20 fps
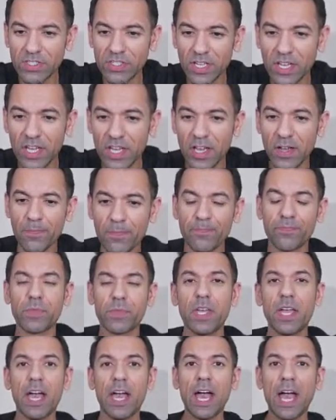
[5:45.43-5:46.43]

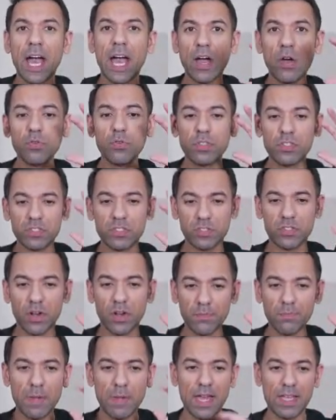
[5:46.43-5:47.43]
how the
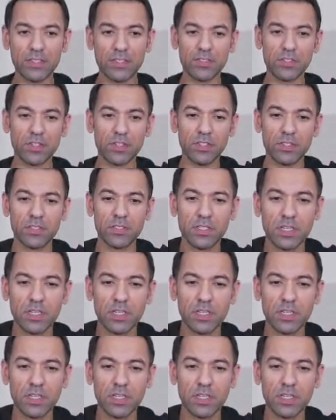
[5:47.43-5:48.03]
Scrum Master